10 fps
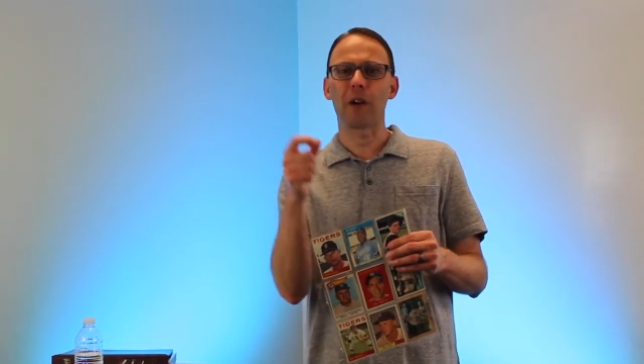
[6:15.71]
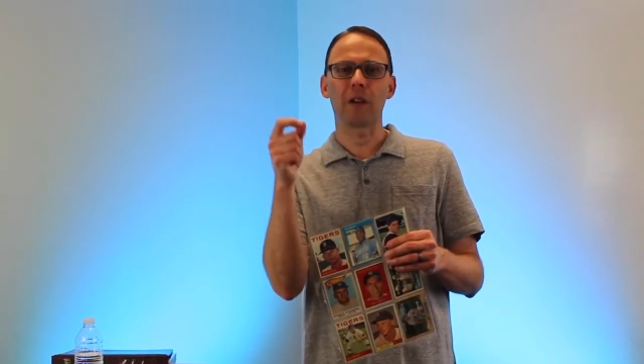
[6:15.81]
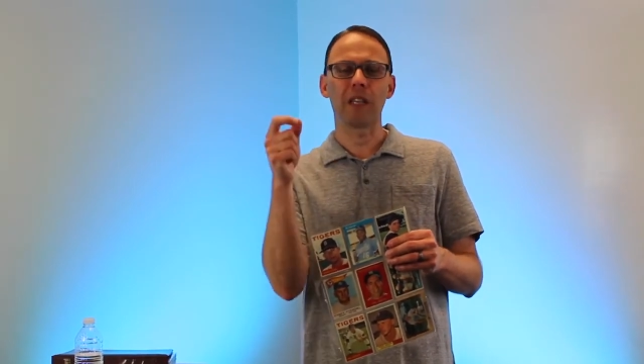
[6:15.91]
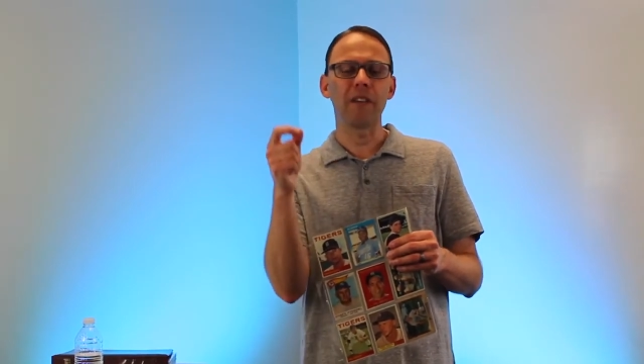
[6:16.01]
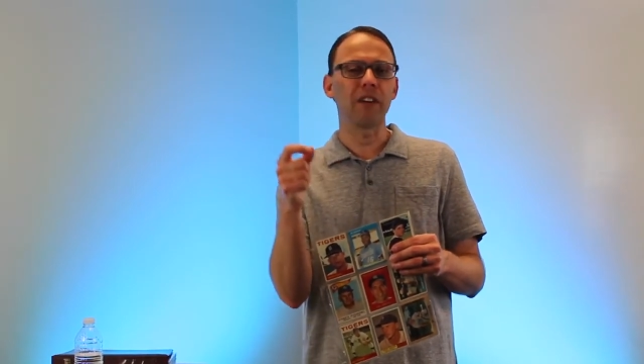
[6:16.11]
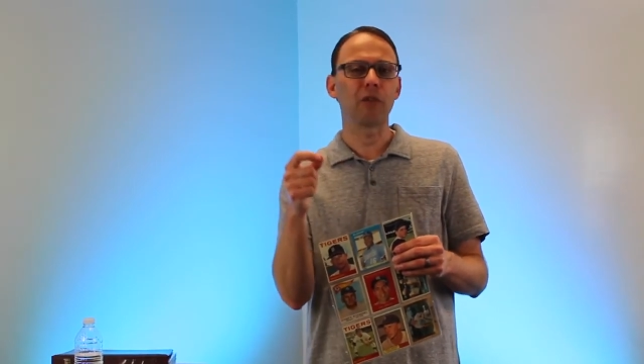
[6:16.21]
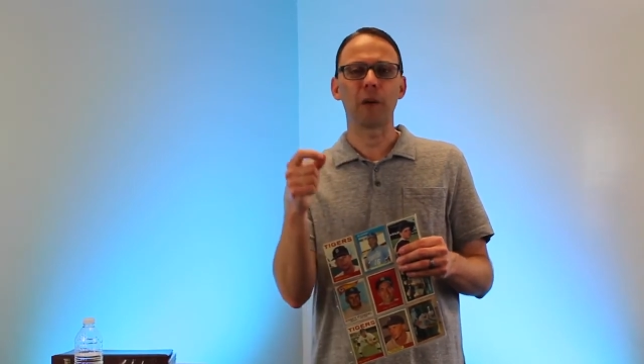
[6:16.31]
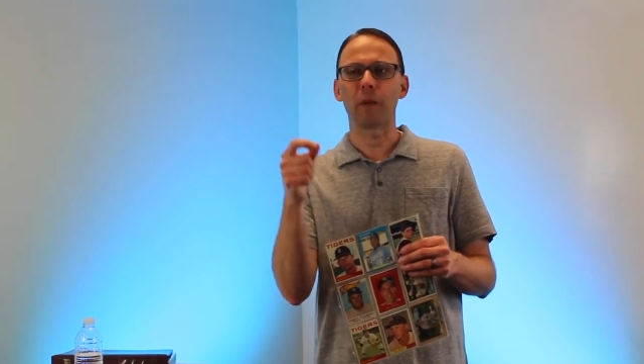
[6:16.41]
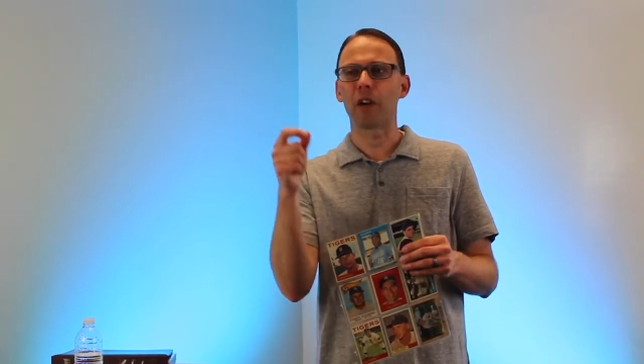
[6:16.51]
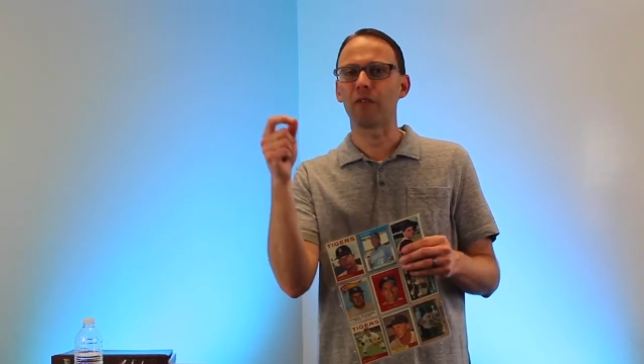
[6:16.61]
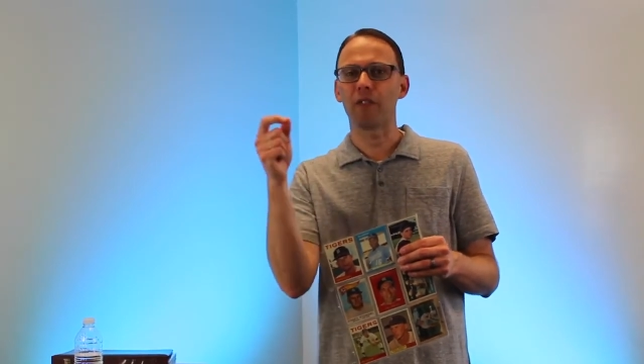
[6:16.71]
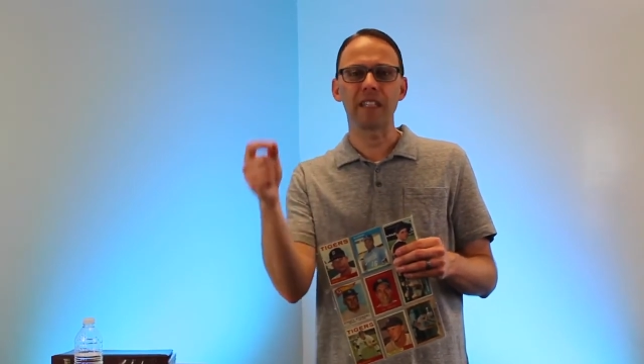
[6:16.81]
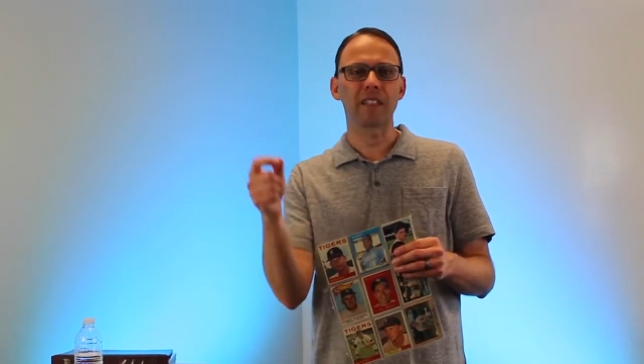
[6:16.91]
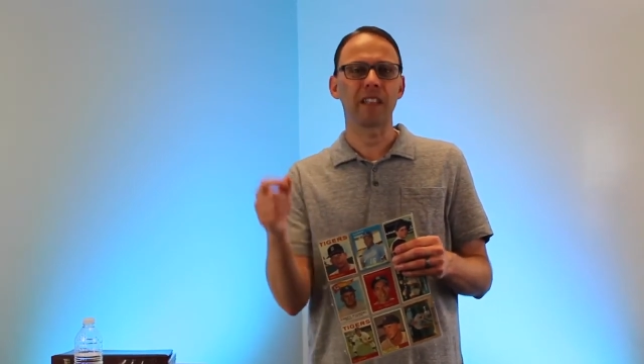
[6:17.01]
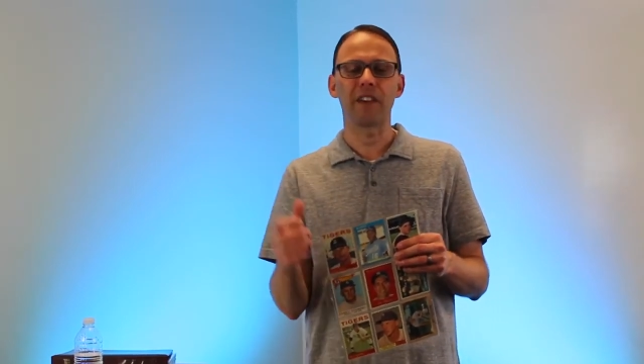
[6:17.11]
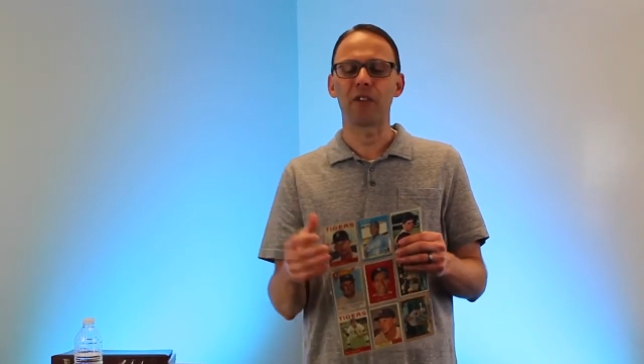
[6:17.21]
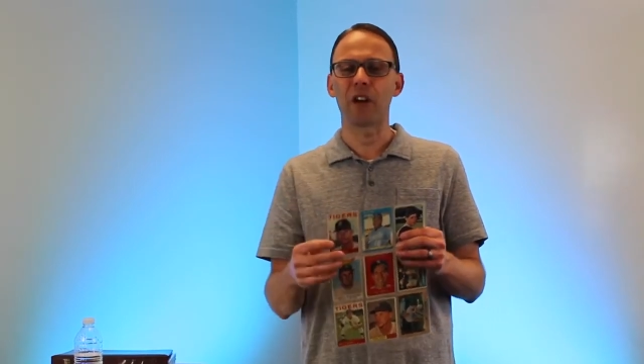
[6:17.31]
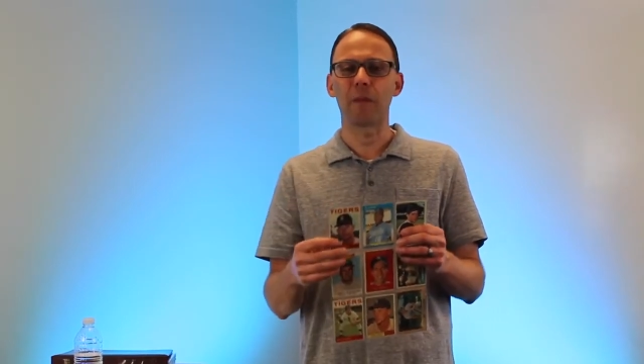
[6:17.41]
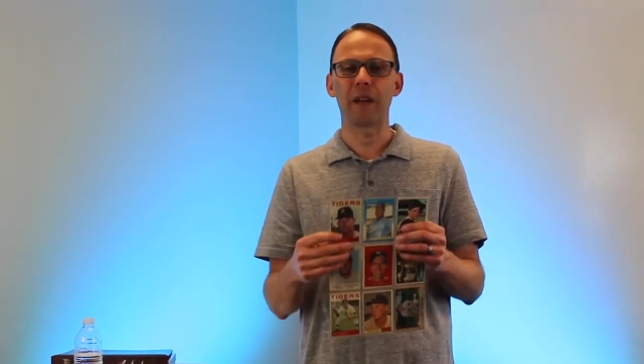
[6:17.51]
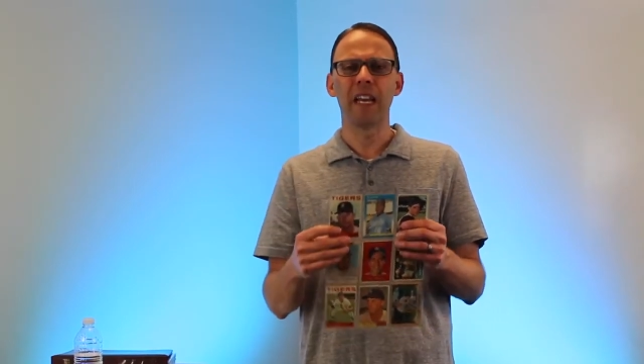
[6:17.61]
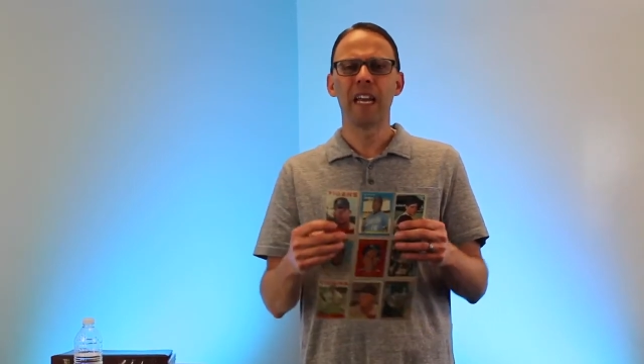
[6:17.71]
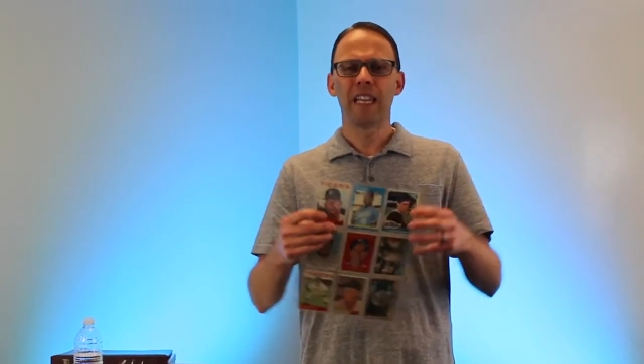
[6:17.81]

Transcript: in our living room, or in a friend's living room, and